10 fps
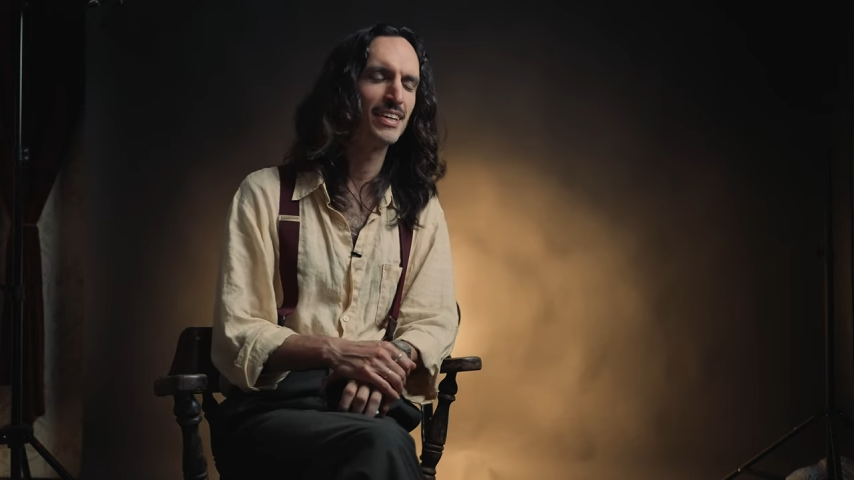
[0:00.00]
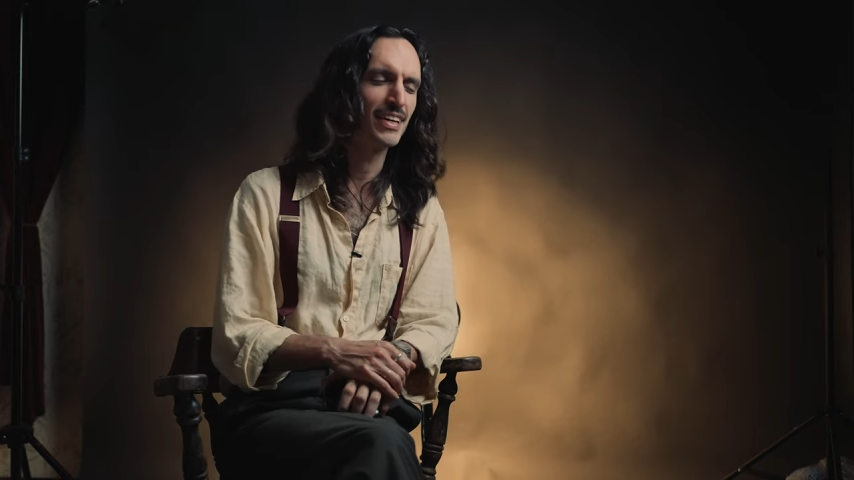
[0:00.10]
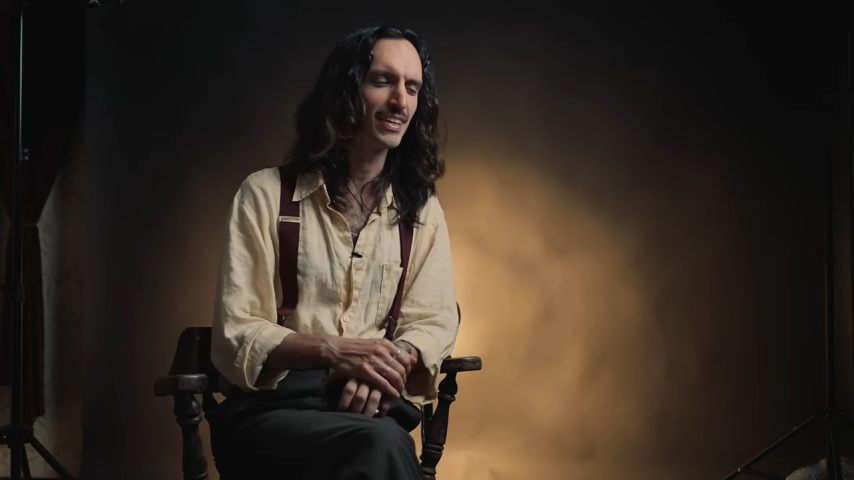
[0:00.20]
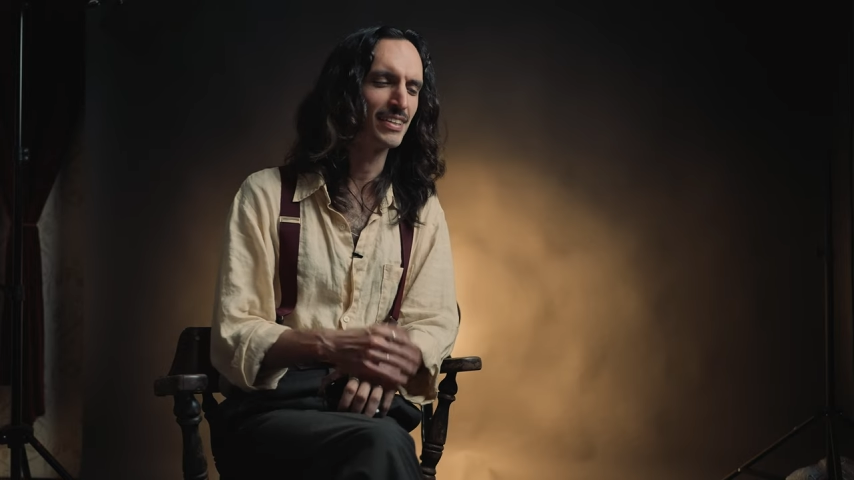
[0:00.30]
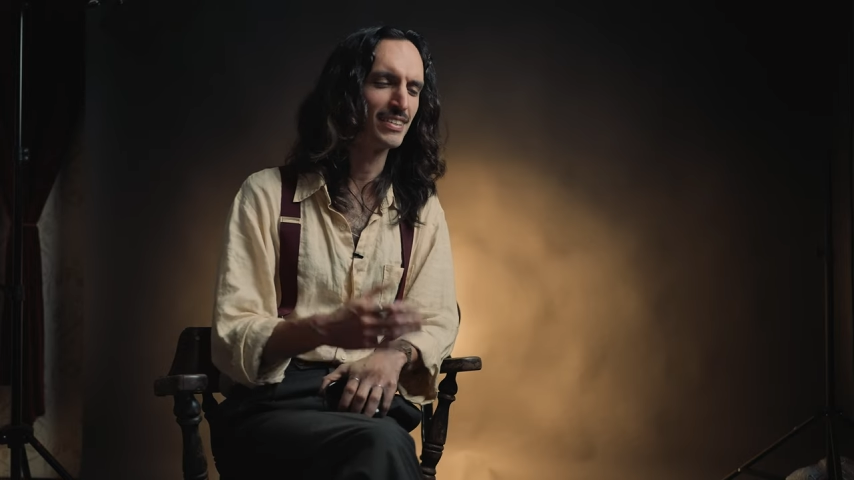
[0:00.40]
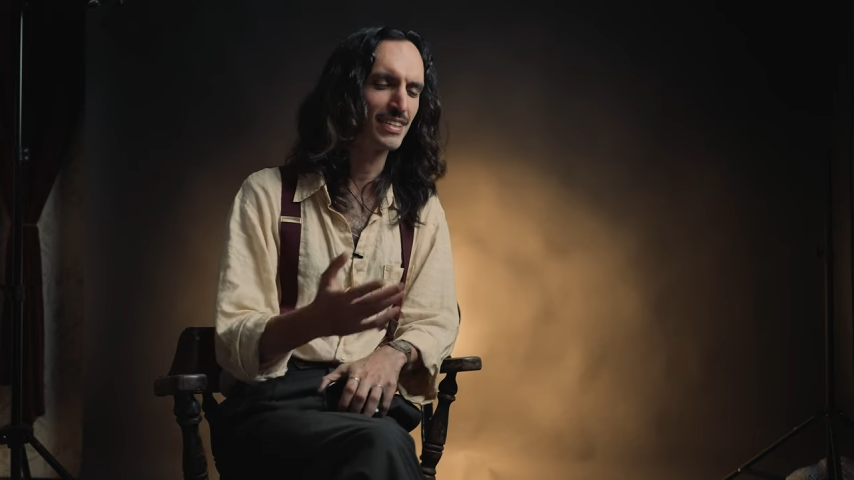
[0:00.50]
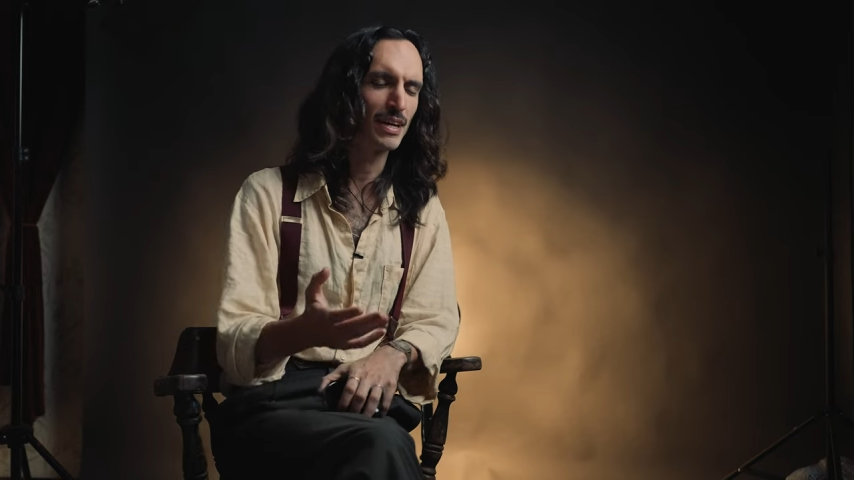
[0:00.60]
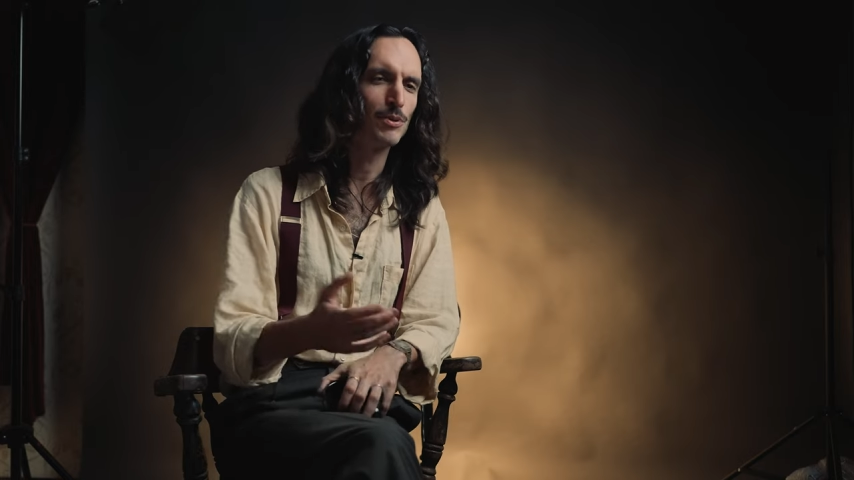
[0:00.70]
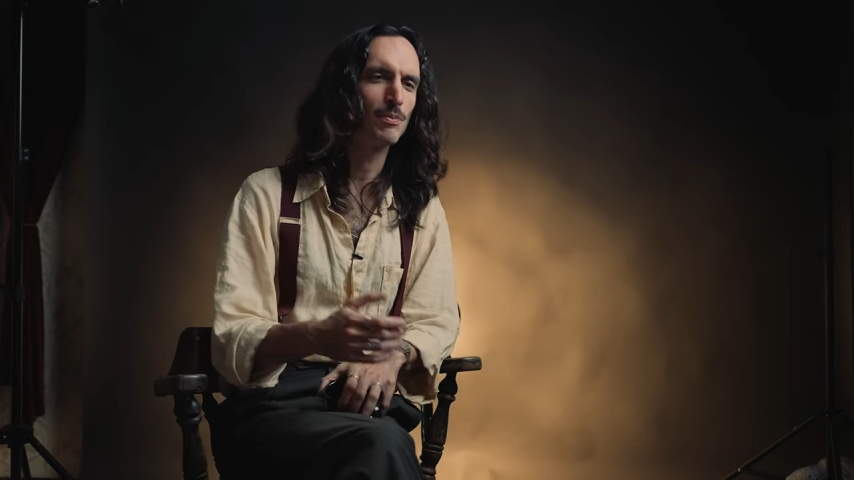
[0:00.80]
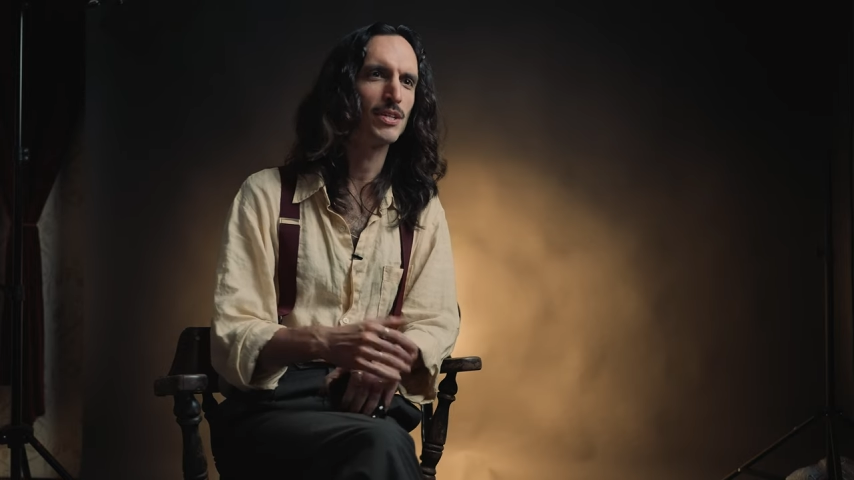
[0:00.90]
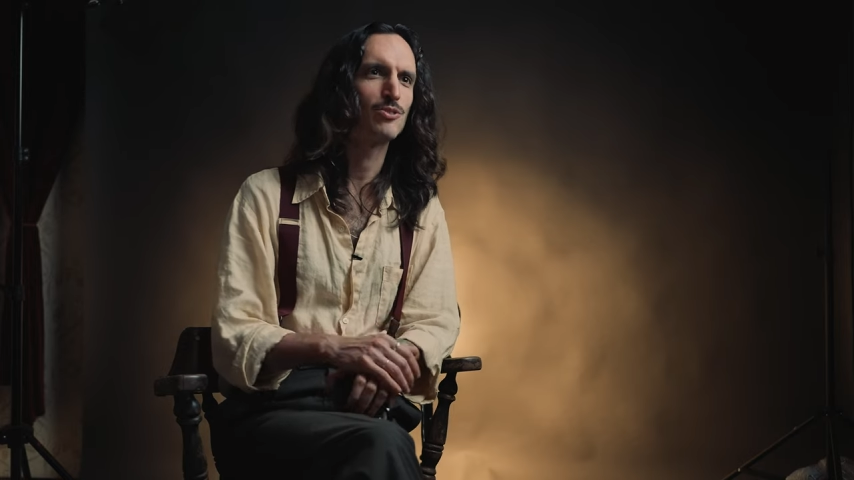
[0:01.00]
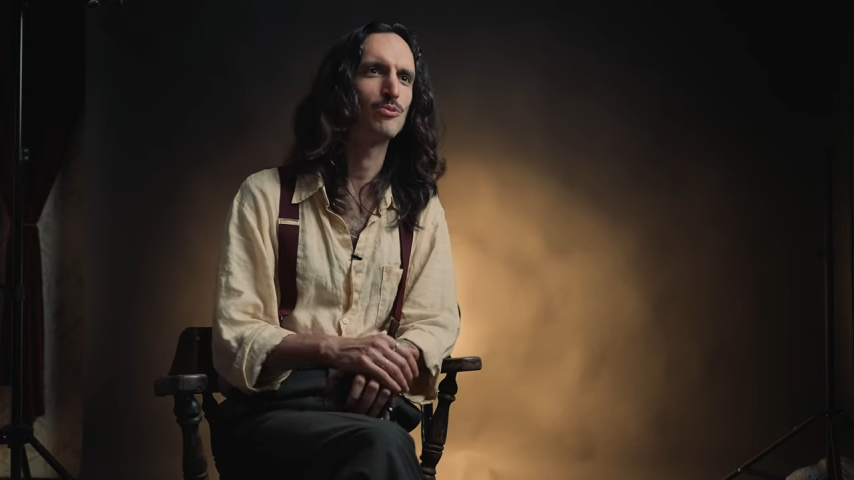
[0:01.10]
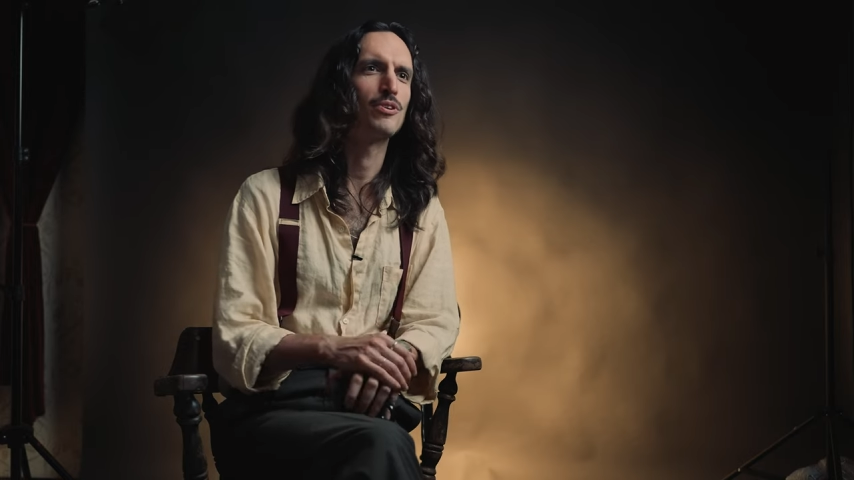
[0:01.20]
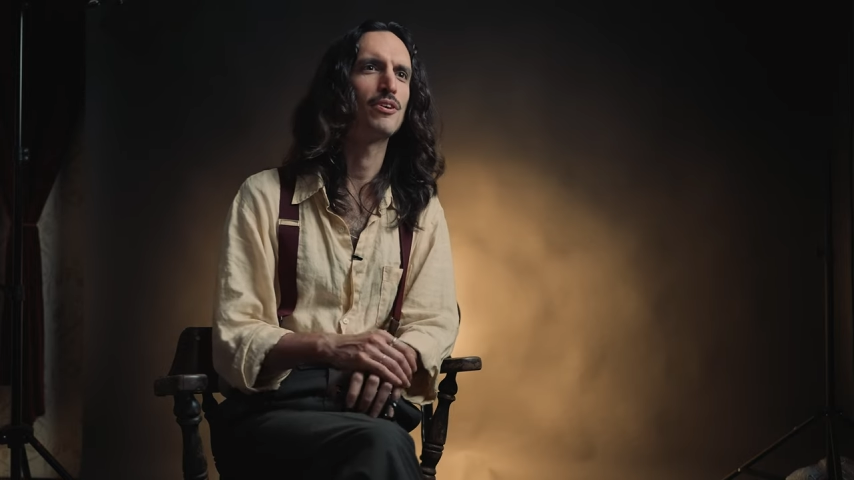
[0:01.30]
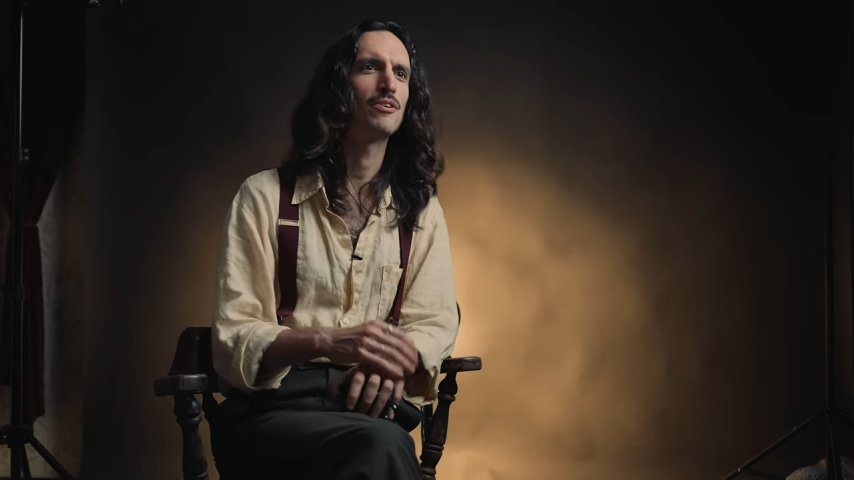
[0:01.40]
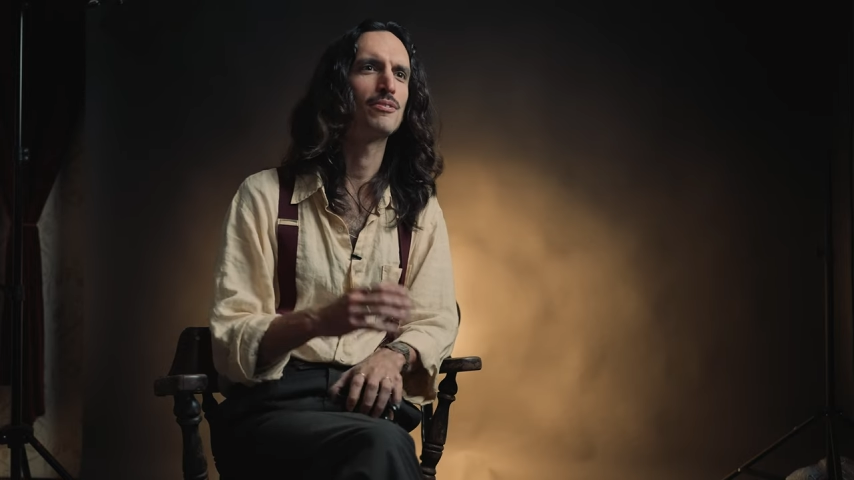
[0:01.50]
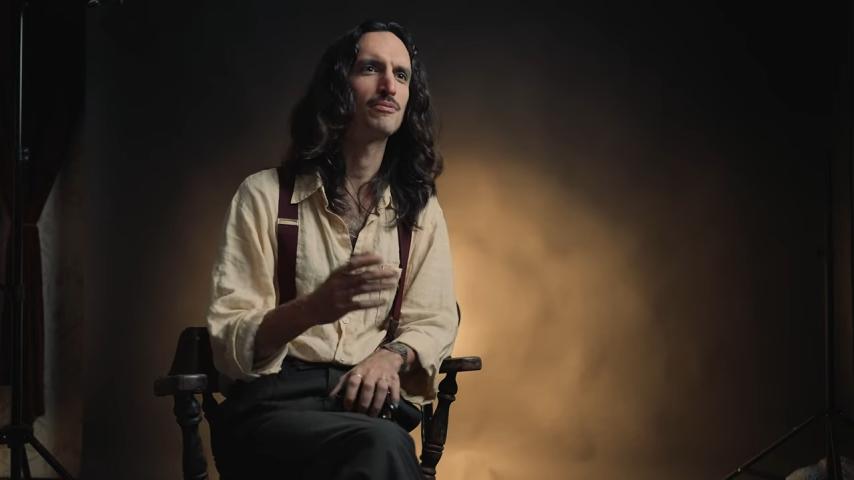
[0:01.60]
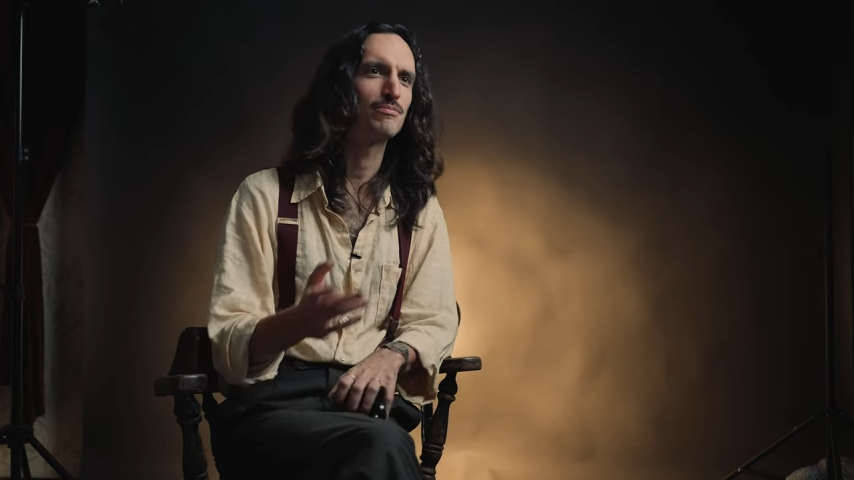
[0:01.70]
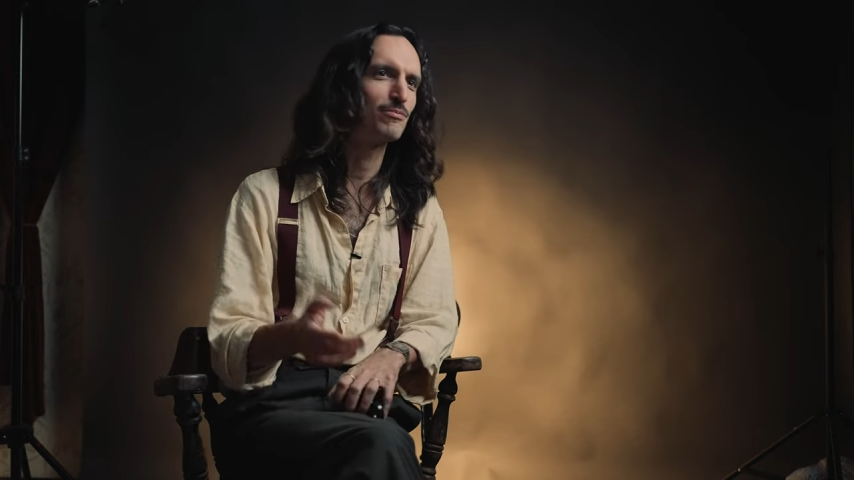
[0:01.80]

And he came to my studio.